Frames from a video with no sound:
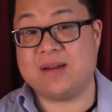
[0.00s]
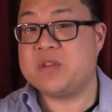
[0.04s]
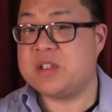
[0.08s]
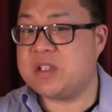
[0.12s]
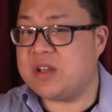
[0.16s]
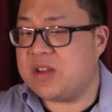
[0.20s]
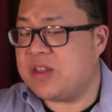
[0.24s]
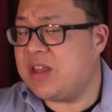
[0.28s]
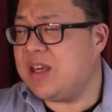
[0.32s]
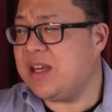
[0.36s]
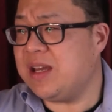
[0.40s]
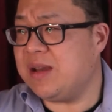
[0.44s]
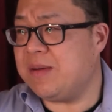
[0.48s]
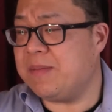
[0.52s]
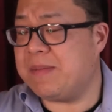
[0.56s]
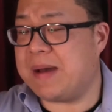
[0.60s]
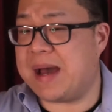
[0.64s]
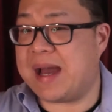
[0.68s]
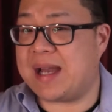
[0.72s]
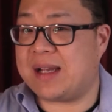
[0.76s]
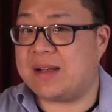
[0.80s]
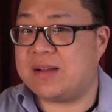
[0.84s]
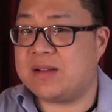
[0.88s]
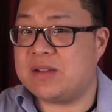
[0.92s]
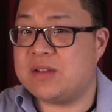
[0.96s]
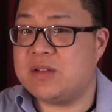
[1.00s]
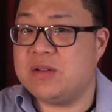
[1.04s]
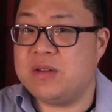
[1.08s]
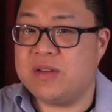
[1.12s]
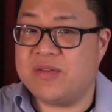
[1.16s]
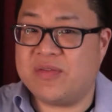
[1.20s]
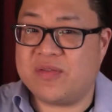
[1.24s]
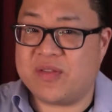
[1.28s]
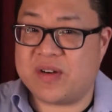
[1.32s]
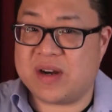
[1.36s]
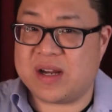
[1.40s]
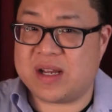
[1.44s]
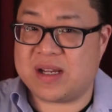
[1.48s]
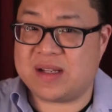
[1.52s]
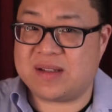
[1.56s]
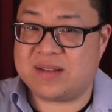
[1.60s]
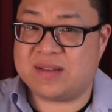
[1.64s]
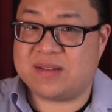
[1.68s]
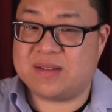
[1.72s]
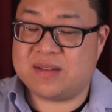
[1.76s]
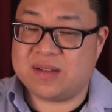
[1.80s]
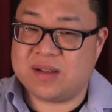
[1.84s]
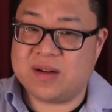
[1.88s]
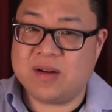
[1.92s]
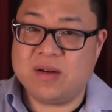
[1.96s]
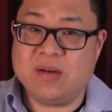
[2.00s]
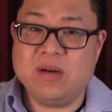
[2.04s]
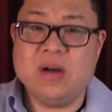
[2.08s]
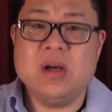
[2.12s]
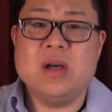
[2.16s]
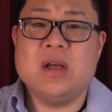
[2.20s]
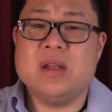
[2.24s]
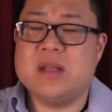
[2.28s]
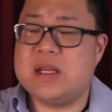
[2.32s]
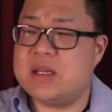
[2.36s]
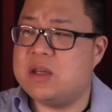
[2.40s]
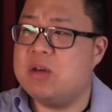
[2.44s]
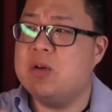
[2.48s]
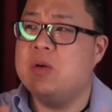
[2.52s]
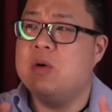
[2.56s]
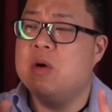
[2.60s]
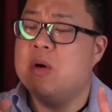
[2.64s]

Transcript: So thinking back to the phrase, that you